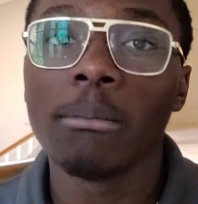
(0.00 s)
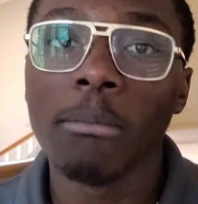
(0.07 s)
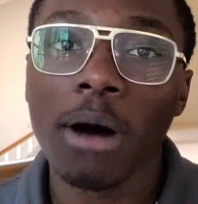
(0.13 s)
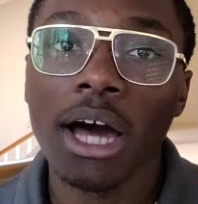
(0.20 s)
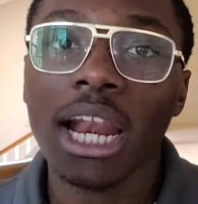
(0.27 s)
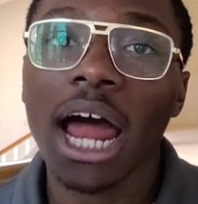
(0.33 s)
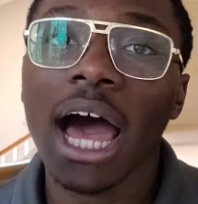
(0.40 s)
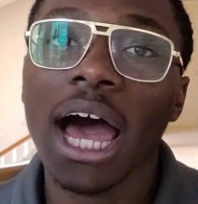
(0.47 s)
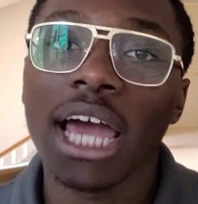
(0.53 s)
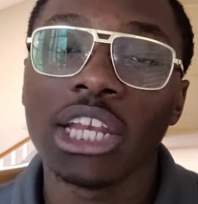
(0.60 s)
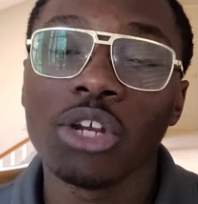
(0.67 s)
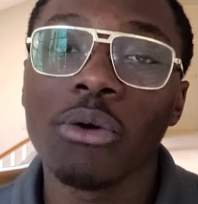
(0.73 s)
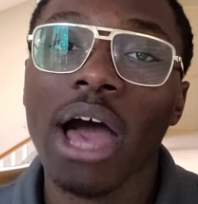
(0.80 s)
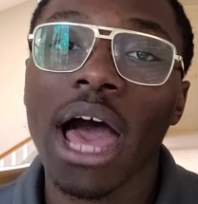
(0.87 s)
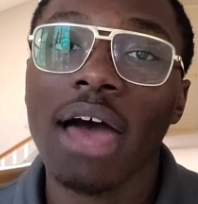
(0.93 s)
But I
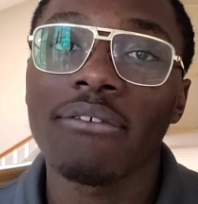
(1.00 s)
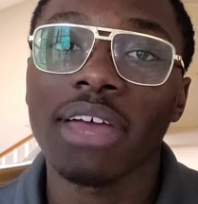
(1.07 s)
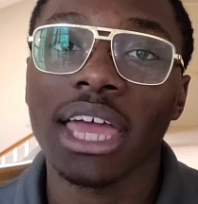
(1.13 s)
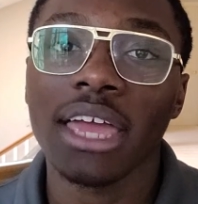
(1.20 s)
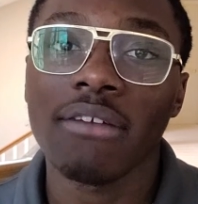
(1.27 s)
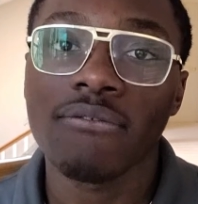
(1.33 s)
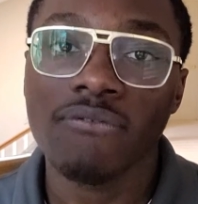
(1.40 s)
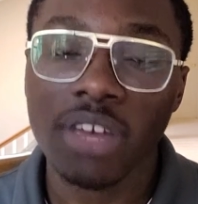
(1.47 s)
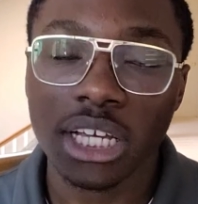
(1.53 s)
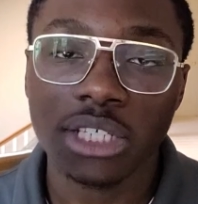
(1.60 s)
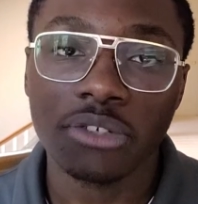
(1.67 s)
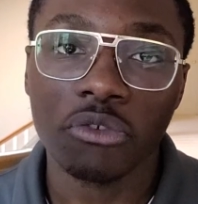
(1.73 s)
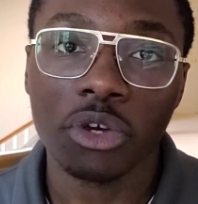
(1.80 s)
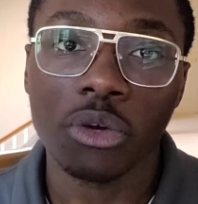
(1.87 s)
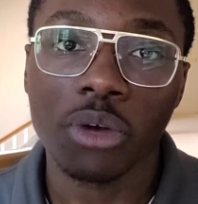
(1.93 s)
do have a
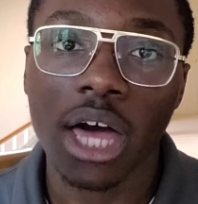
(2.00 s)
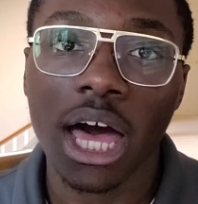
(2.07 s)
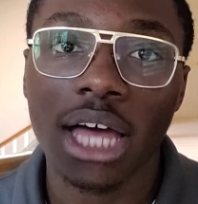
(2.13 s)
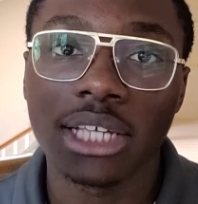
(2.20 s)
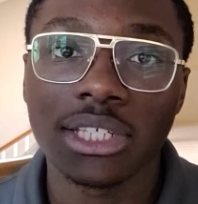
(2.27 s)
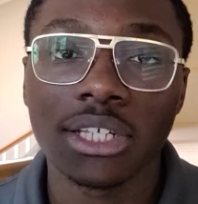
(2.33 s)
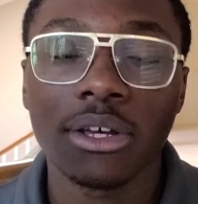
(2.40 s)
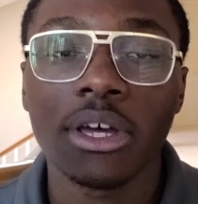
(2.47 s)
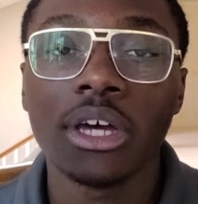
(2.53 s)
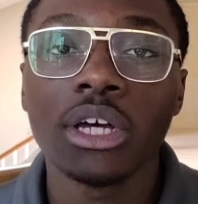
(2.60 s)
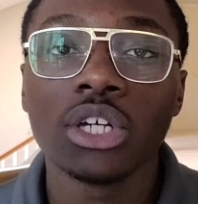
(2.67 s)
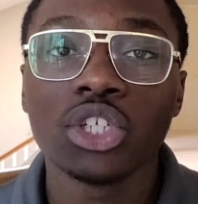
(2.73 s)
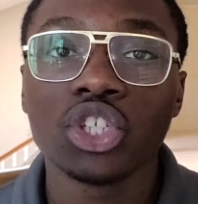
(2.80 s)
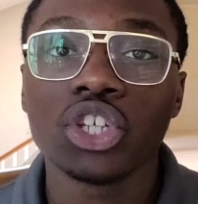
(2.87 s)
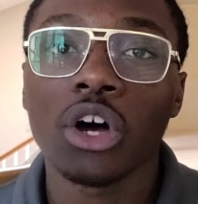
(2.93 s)
fix for you guys.
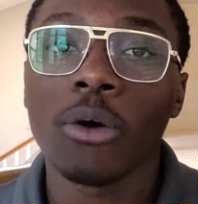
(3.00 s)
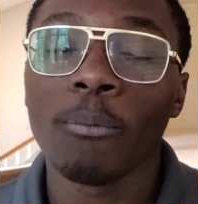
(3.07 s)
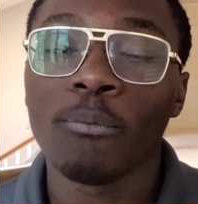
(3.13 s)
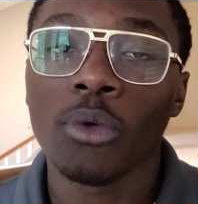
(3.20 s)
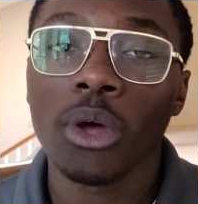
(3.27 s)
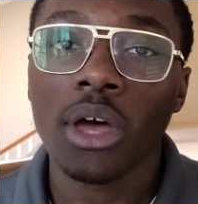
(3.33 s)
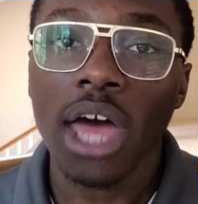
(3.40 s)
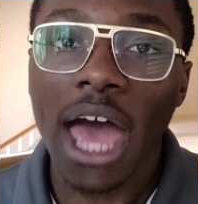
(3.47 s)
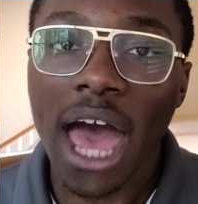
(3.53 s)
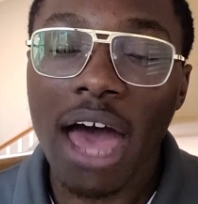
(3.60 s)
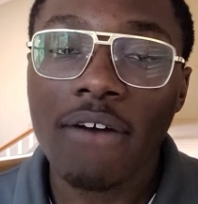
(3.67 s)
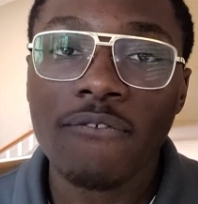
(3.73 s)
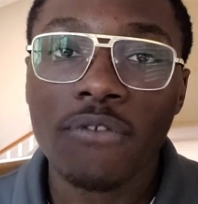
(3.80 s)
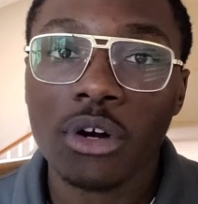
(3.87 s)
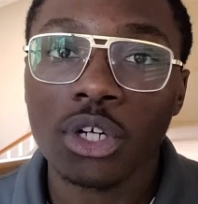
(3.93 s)
So
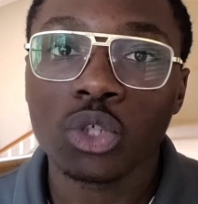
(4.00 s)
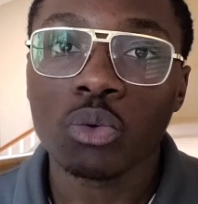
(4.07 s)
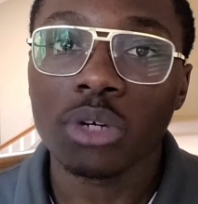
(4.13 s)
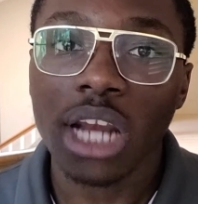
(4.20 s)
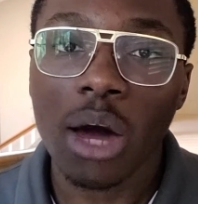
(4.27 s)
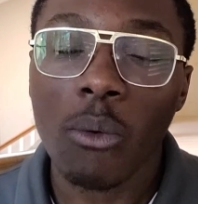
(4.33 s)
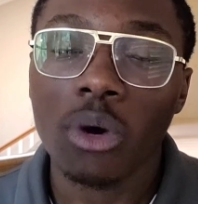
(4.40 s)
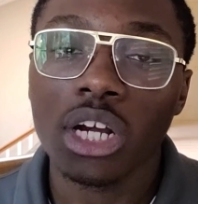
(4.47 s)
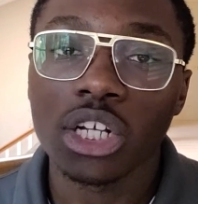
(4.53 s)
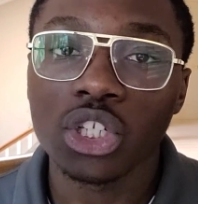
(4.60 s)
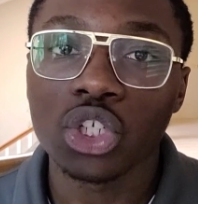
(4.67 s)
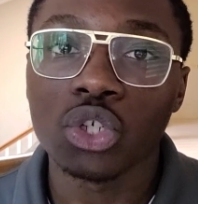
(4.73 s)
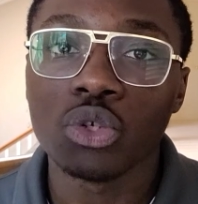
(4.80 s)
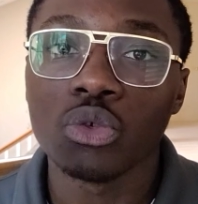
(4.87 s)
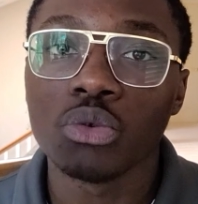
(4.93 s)
at first, when I wanted
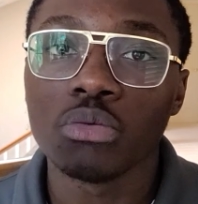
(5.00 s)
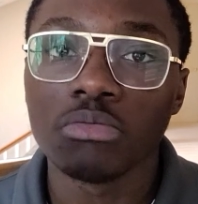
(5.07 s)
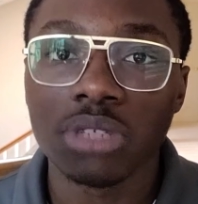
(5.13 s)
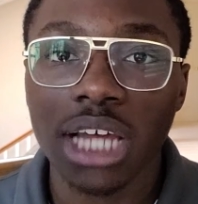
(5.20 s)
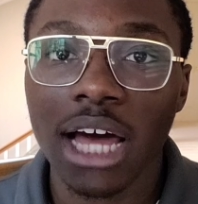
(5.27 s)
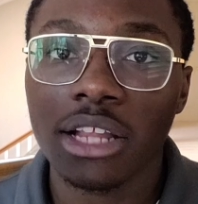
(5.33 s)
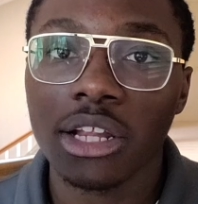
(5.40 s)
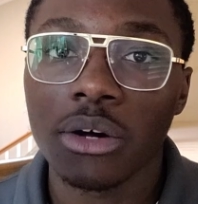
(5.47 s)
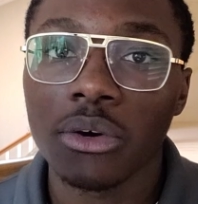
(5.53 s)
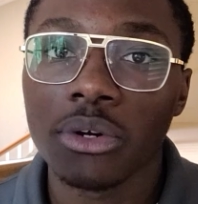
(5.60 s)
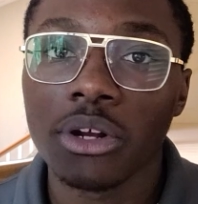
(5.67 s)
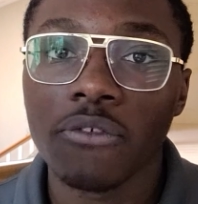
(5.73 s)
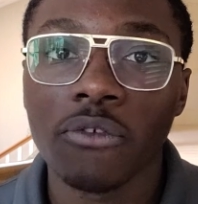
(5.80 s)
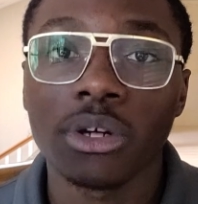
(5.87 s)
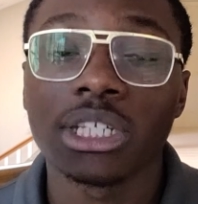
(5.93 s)
to
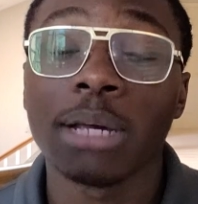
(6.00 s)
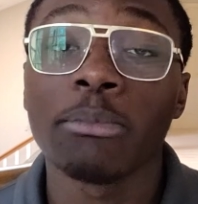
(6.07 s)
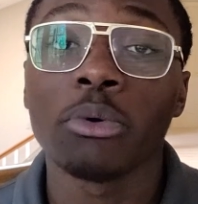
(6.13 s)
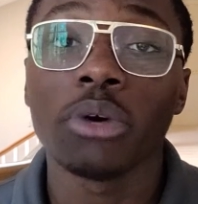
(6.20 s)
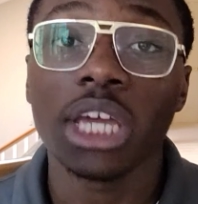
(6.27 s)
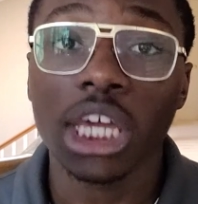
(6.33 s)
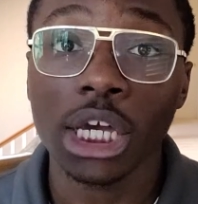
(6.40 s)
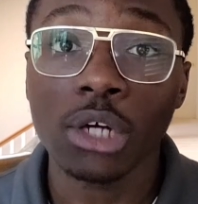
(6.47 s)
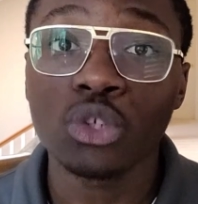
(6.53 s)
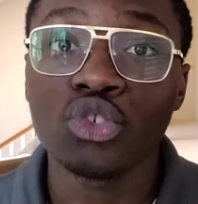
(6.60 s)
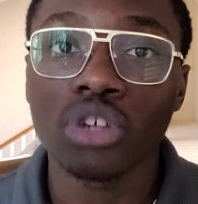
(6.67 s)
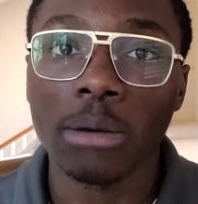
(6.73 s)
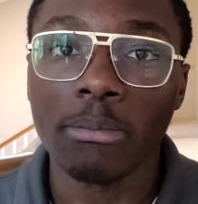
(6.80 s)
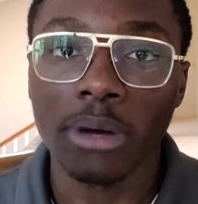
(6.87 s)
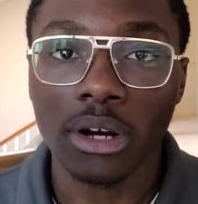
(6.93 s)
download, for example,
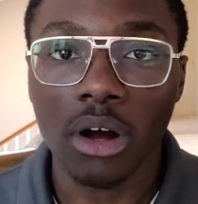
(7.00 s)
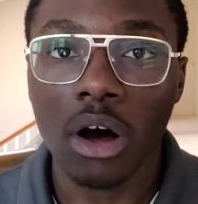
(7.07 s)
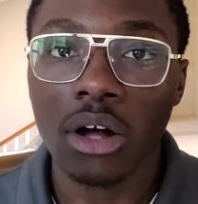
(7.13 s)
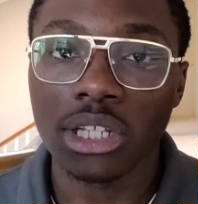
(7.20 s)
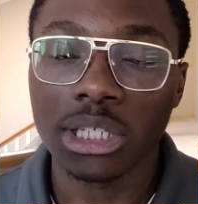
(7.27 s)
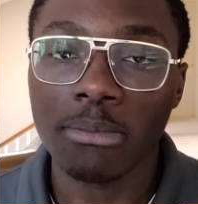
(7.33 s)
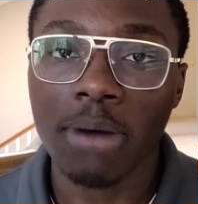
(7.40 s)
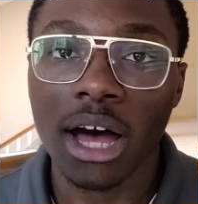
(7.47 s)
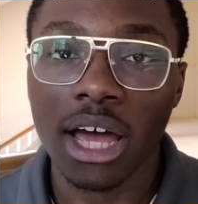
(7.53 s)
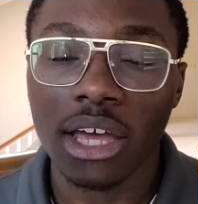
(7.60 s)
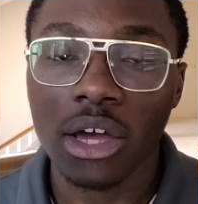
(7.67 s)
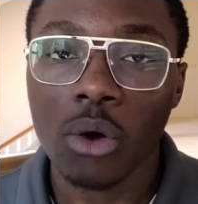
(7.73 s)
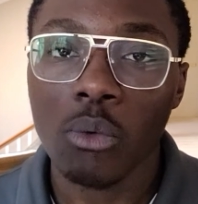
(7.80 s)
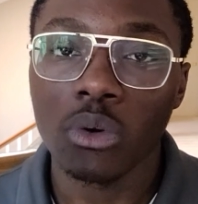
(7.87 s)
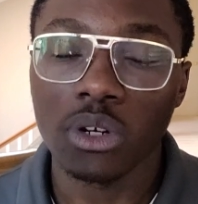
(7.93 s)
EarTrumpet onto
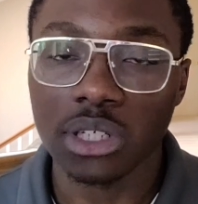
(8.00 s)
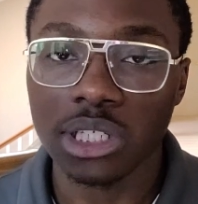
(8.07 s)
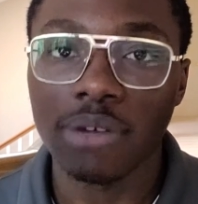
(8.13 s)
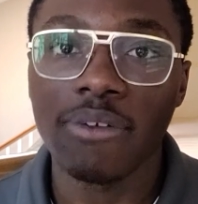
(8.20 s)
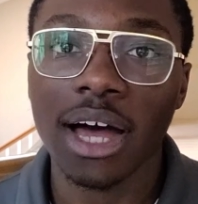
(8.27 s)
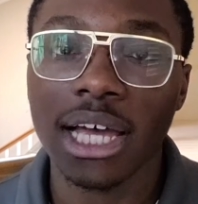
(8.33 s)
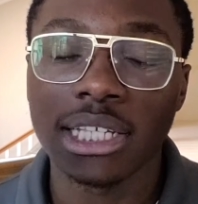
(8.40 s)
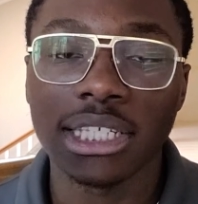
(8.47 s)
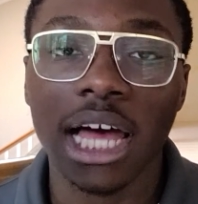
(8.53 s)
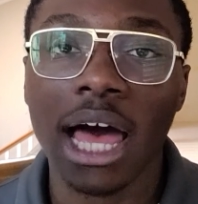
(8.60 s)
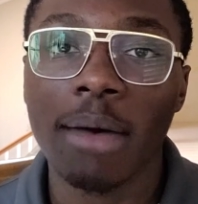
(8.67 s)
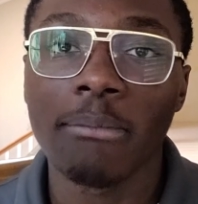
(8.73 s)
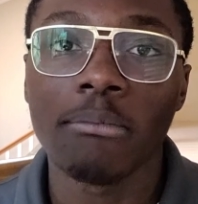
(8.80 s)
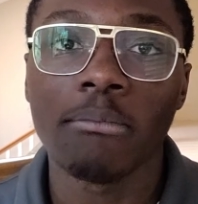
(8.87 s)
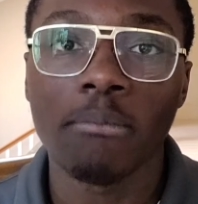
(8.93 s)
my Windows device,
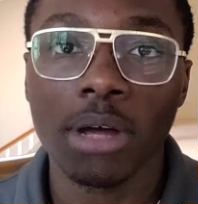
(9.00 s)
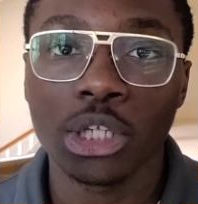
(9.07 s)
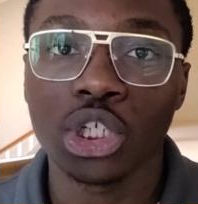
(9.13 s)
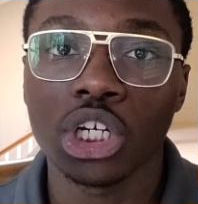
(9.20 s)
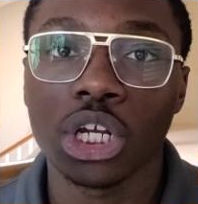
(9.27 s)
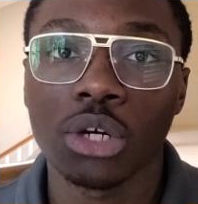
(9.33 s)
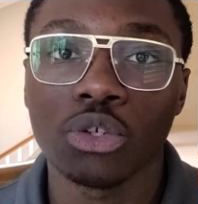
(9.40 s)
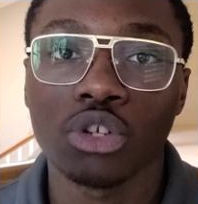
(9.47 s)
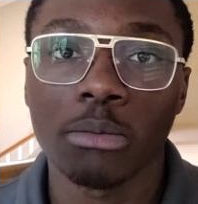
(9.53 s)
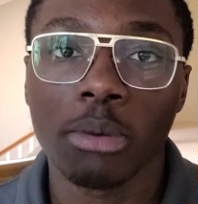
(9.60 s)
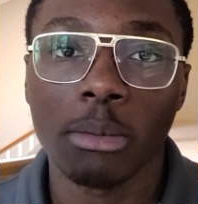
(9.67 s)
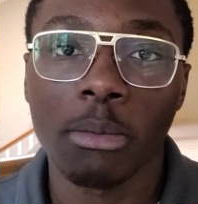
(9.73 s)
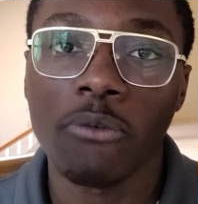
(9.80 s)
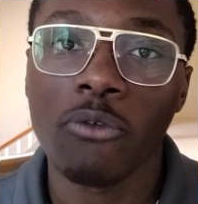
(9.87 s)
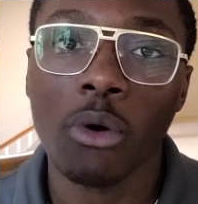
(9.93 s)
I mentioned
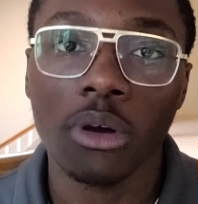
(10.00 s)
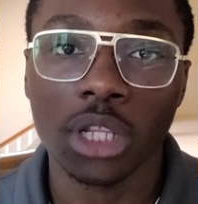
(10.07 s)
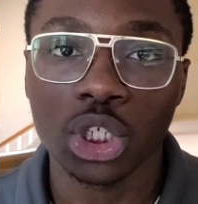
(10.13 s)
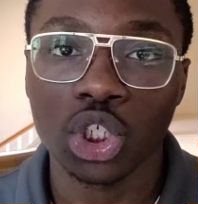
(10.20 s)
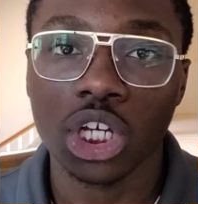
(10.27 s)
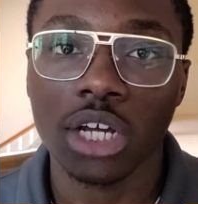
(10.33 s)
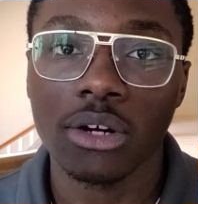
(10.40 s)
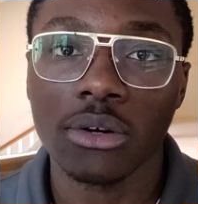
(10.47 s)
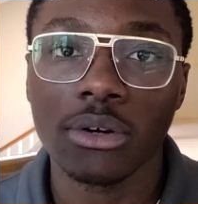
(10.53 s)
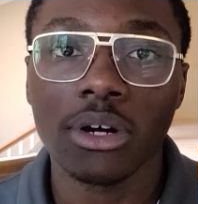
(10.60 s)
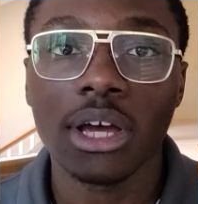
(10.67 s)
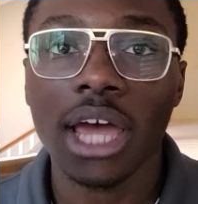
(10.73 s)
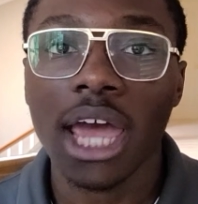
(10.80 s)
EarTrumpet before on this channel,